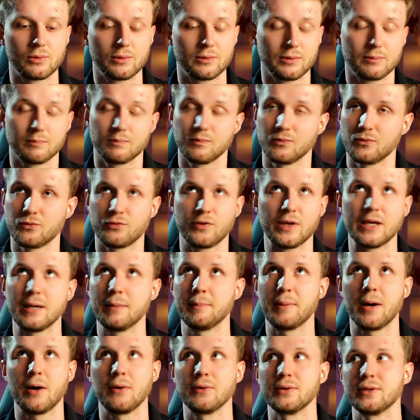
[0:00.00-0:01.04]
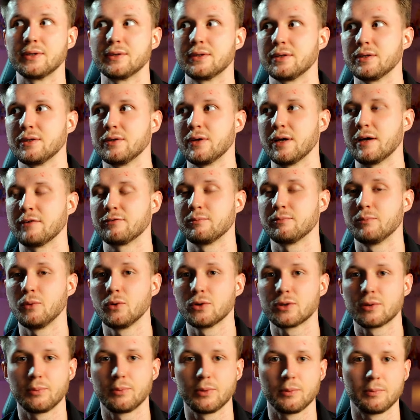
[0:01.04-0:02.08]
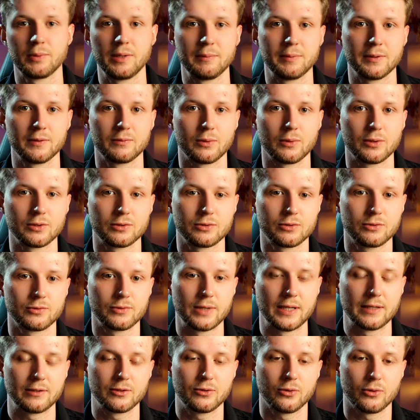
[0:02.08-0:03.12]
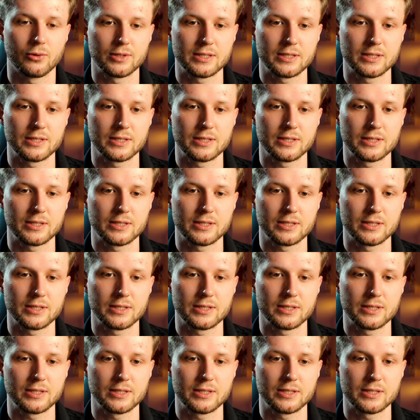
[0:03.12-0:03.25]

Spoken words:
Think about it, you have multiple people who want to create courses,